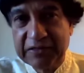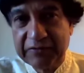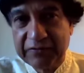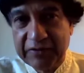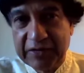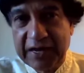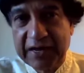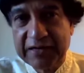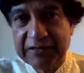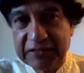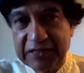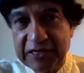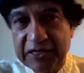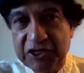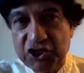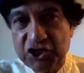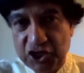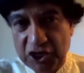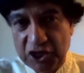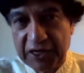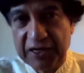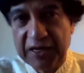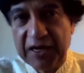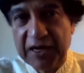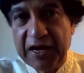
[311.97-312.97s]

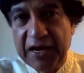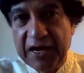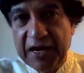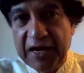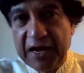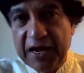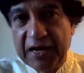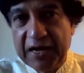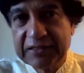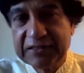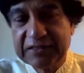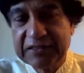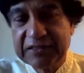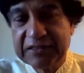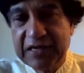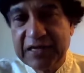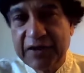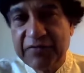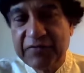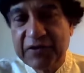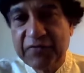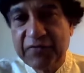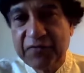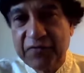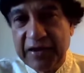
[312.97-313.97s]
civilization has
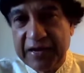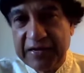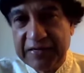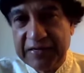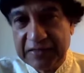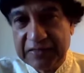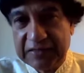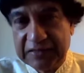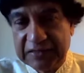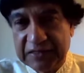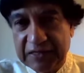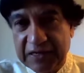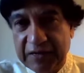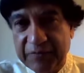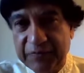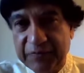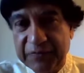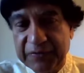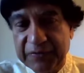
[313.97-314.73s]
never faced